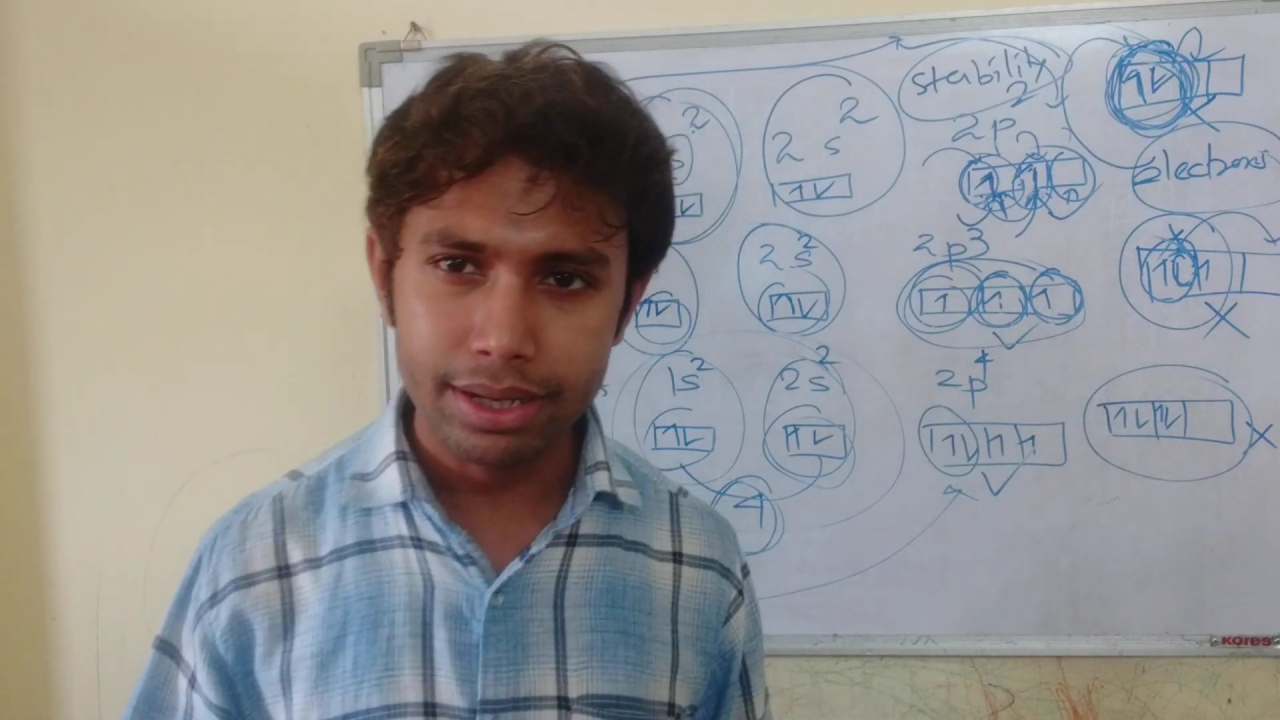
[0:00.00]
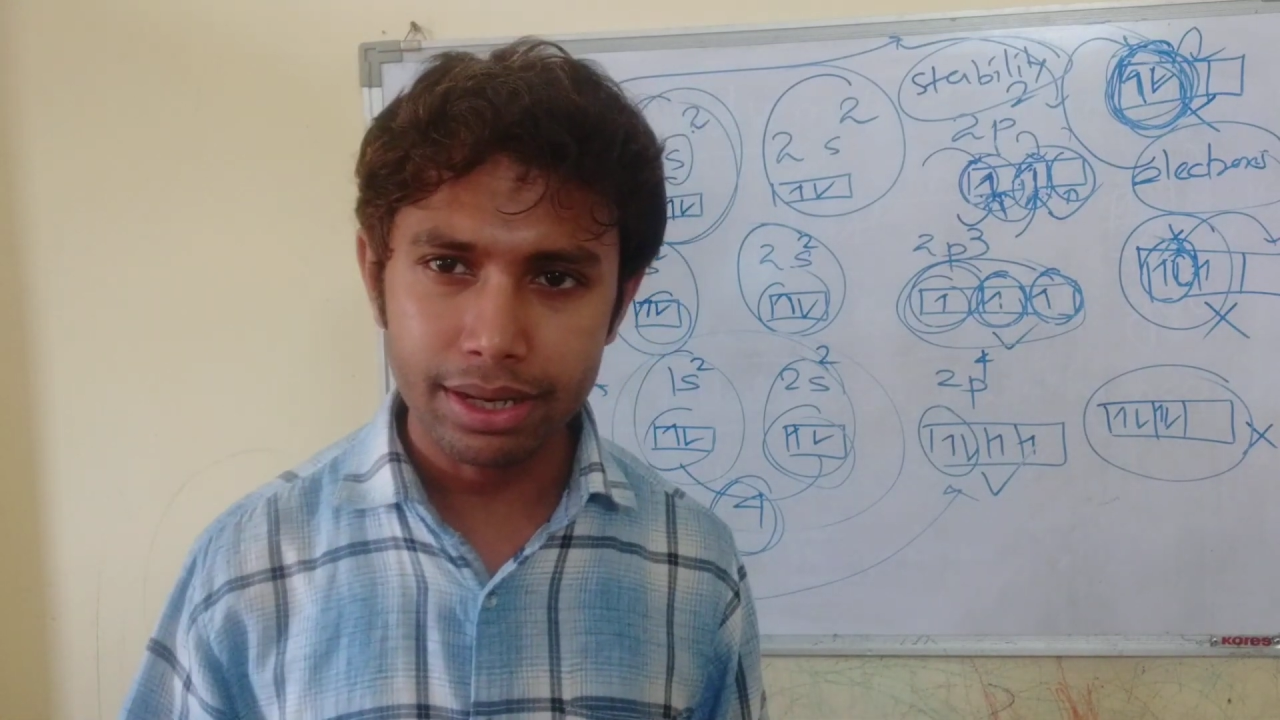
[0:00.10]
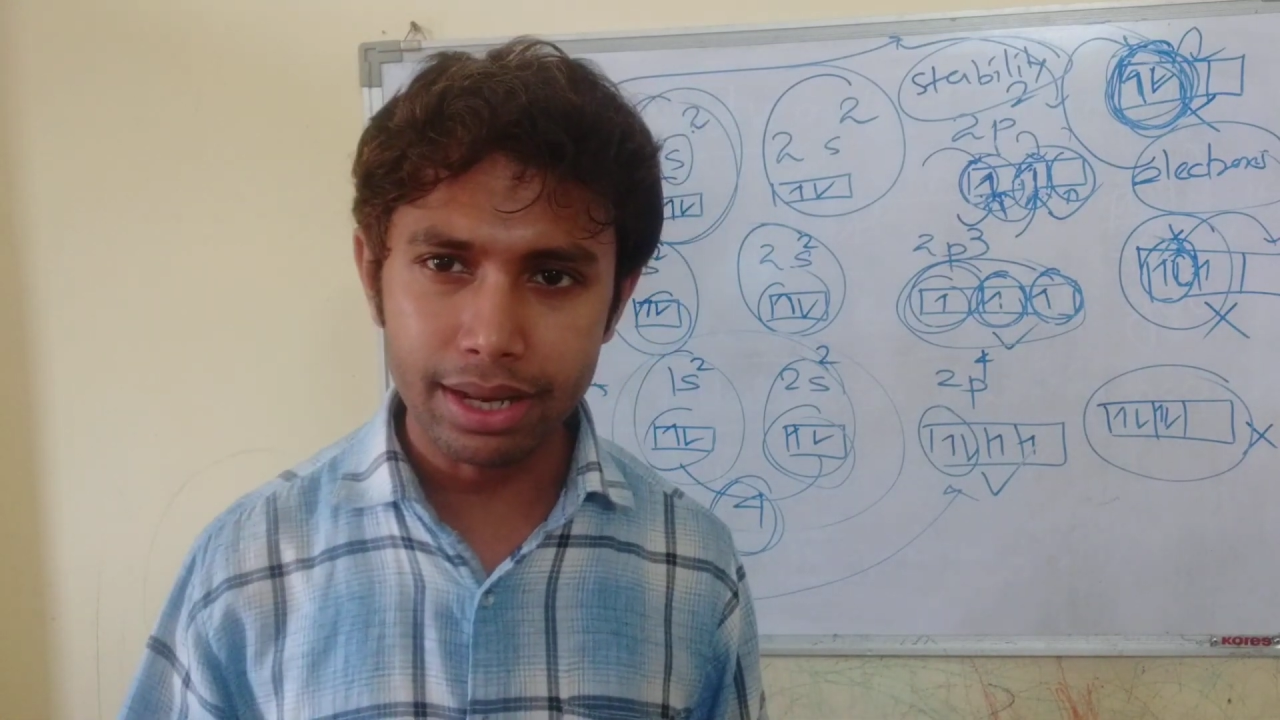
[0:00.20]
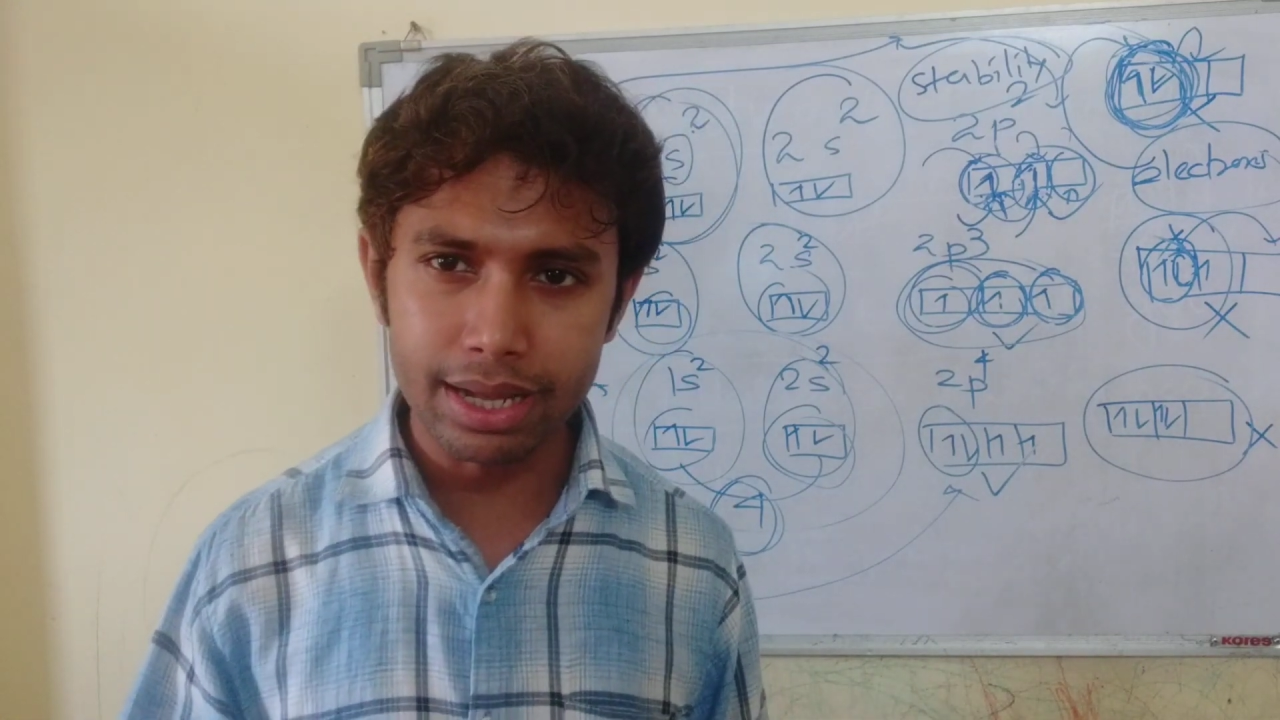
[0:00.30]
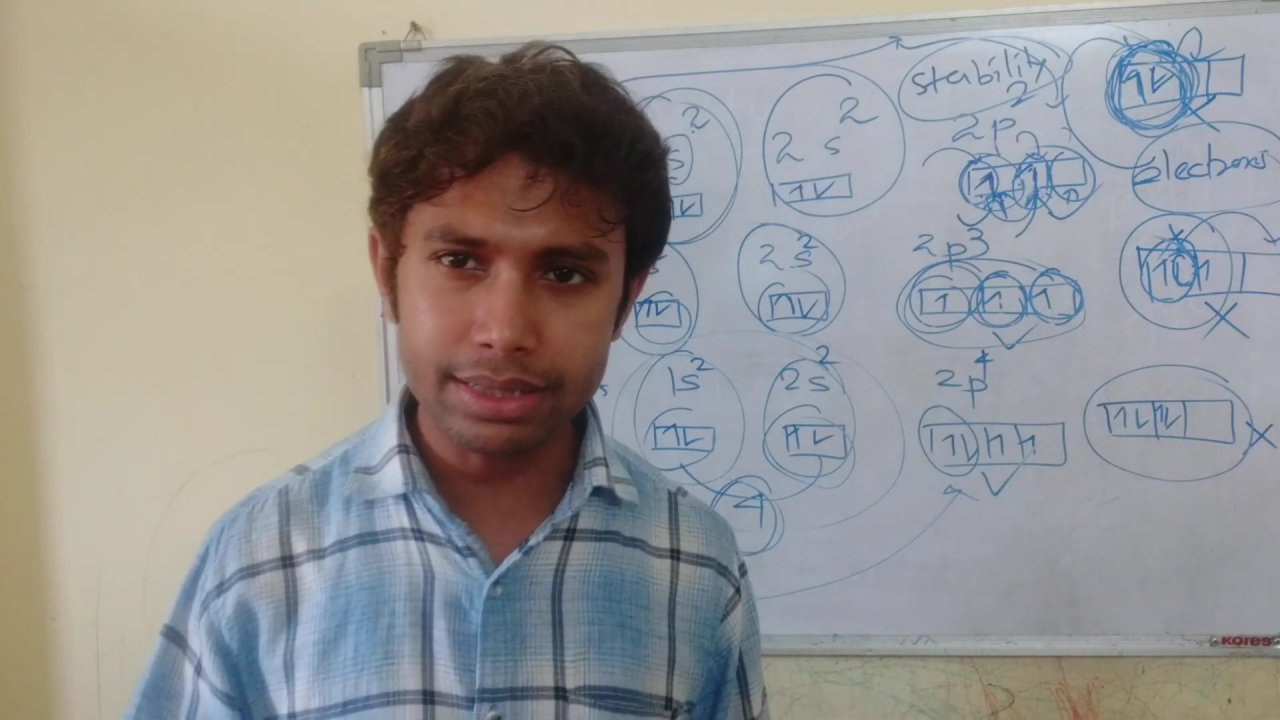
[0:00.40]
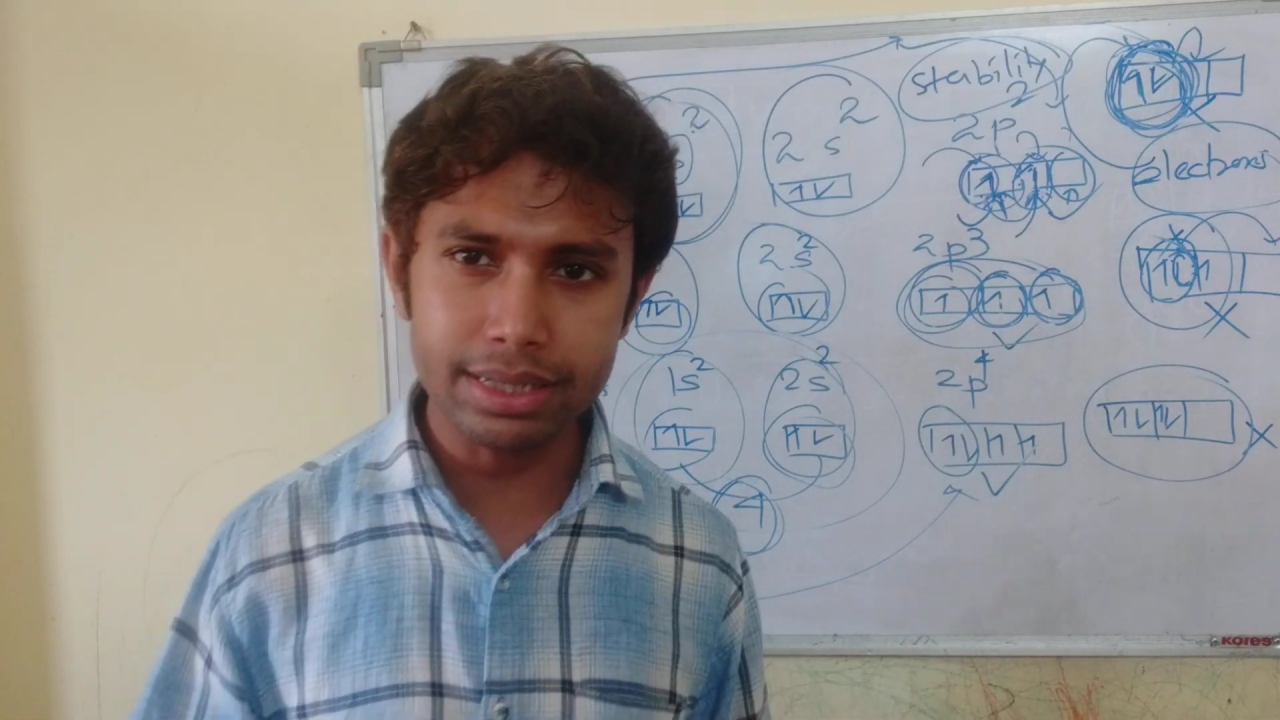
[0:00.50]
like